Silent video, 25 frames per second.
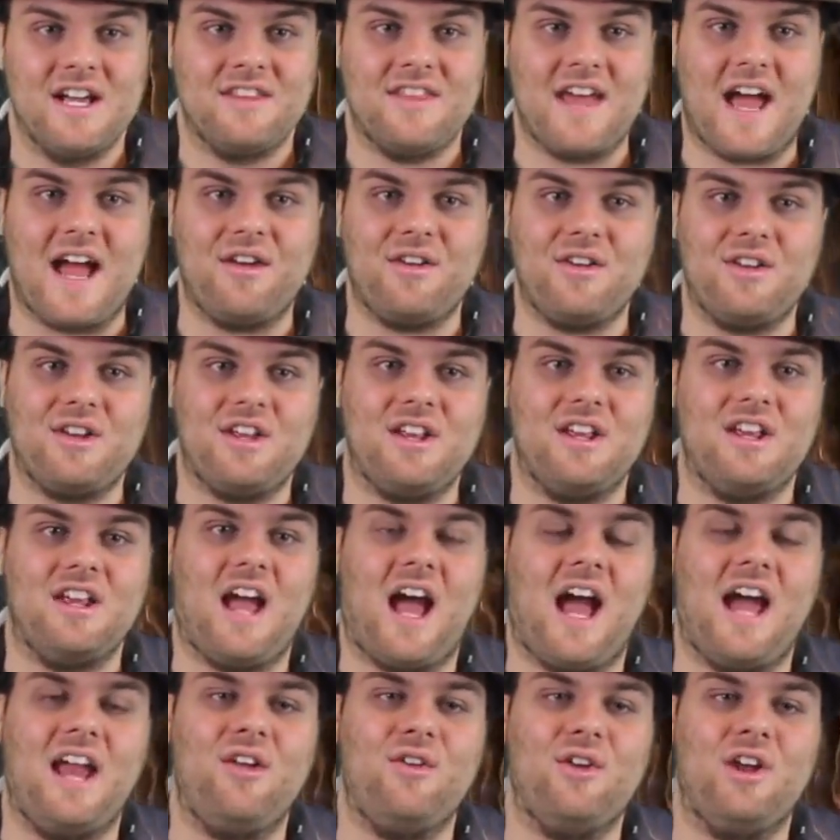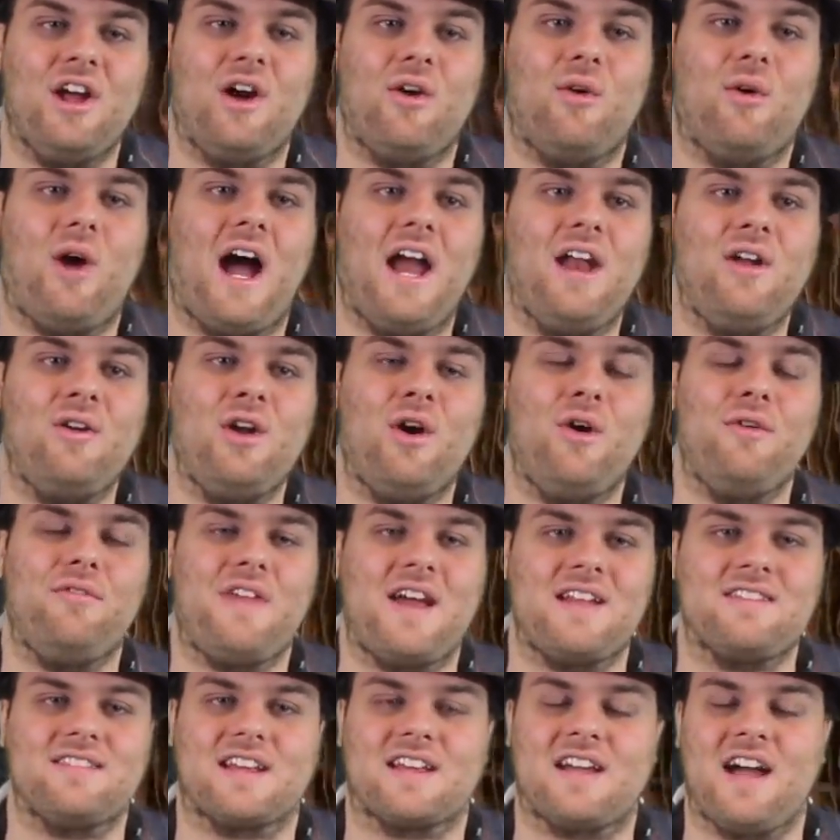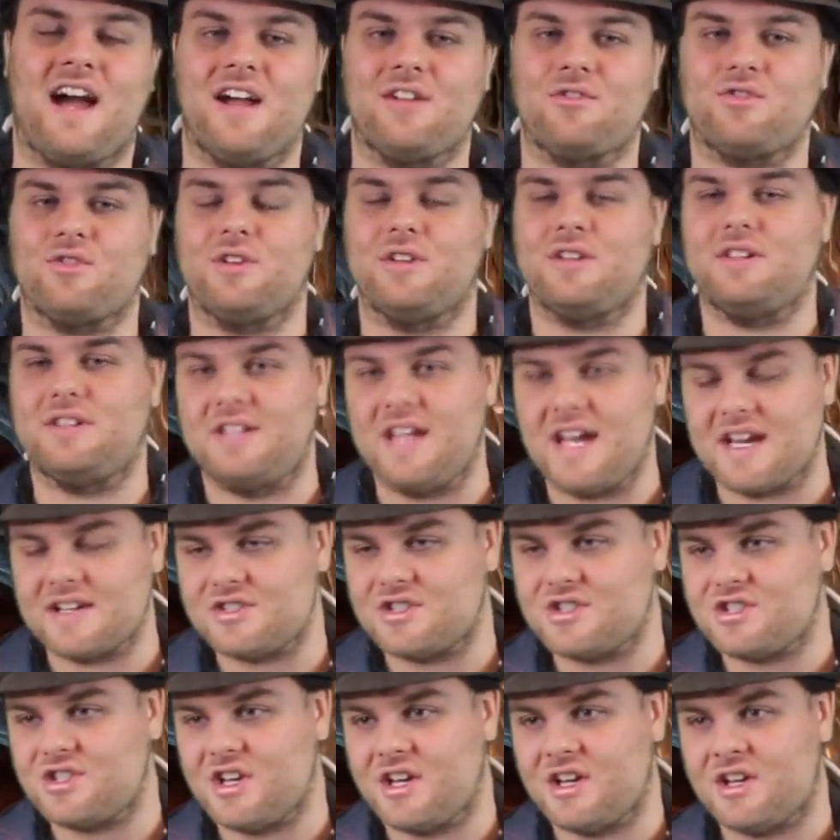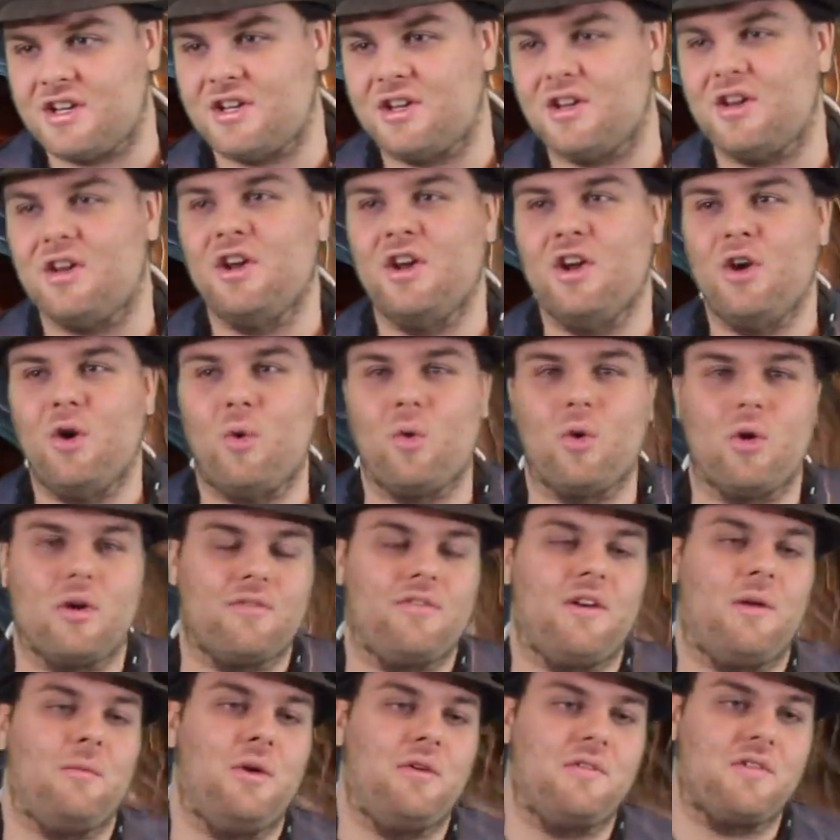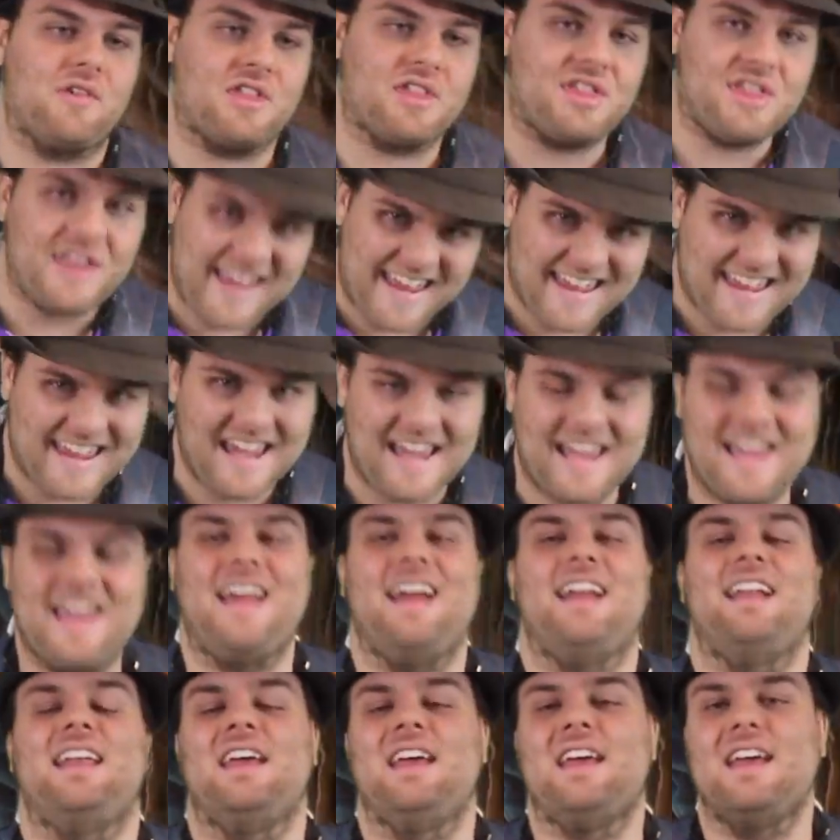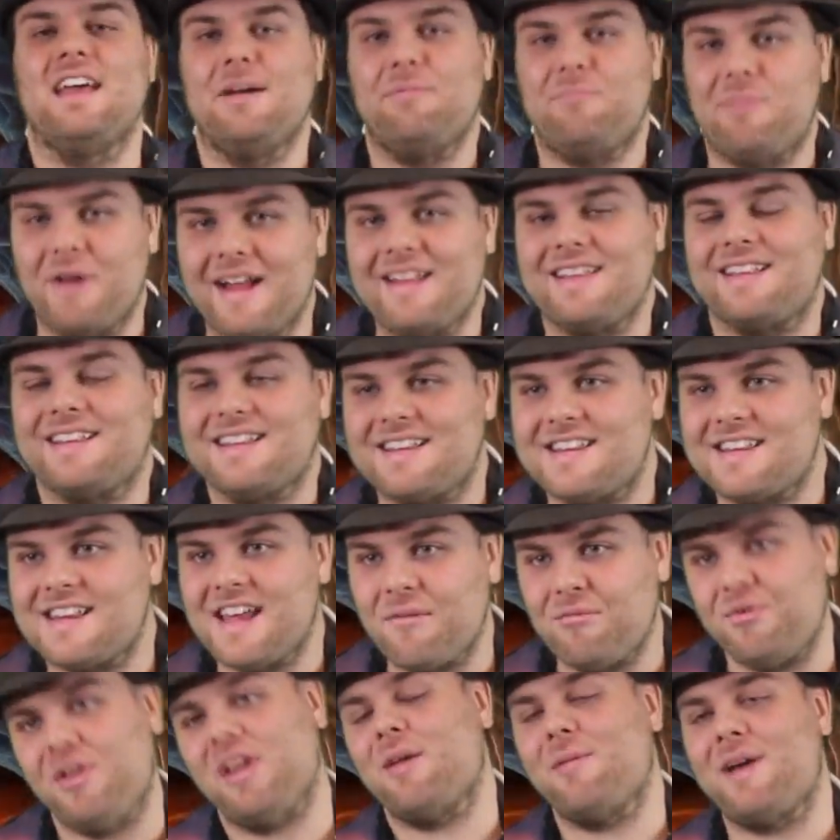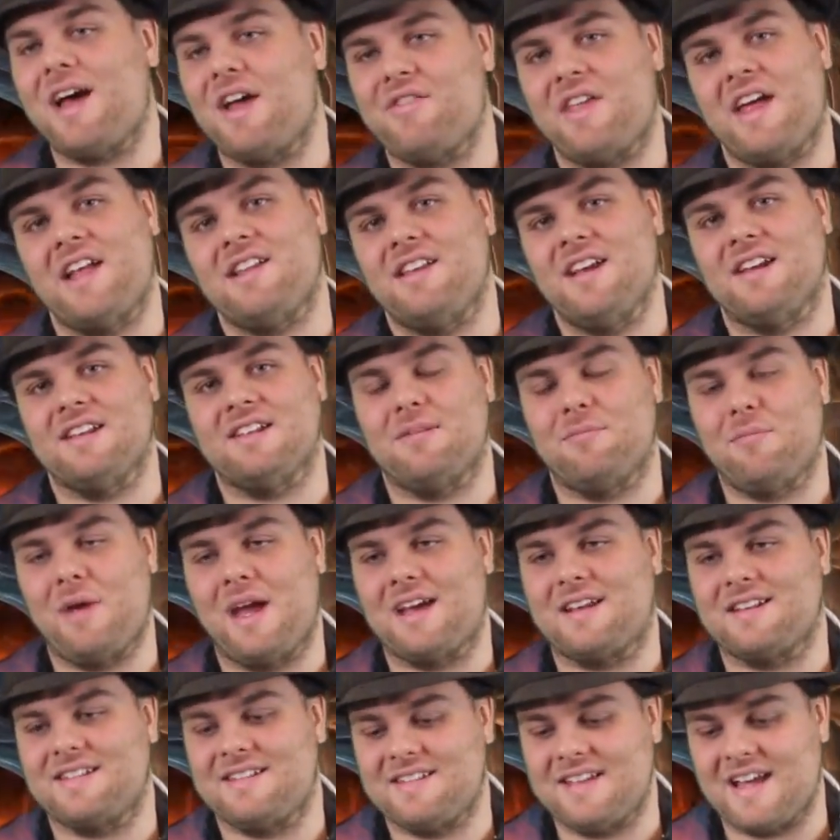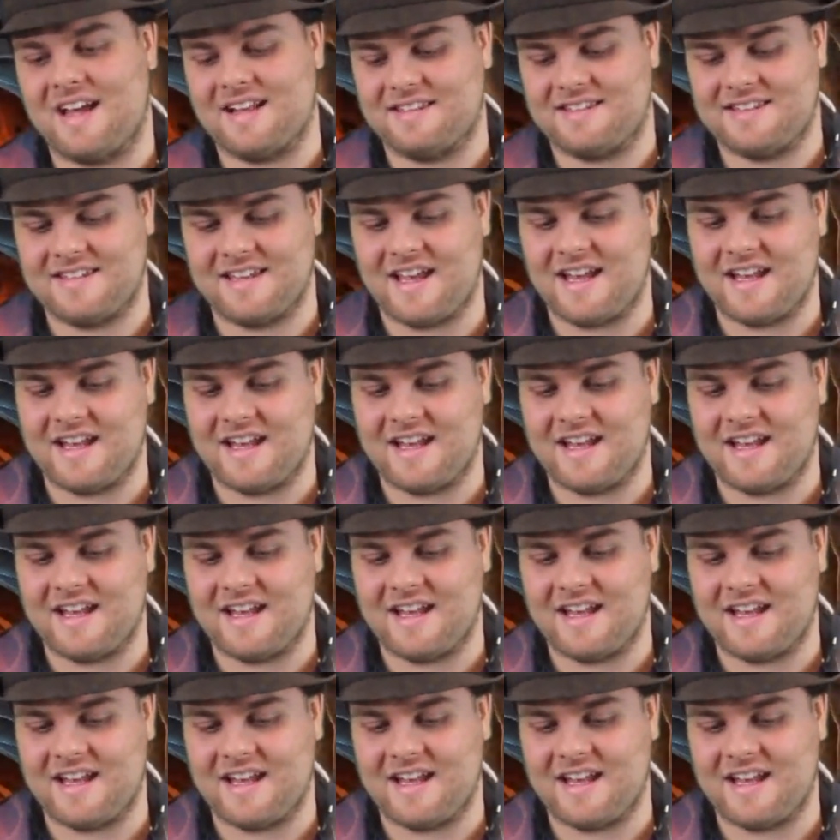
That I don't know. I don't know if that's a contradiction or if I'm overthinking it, but something about that doesn't make sense.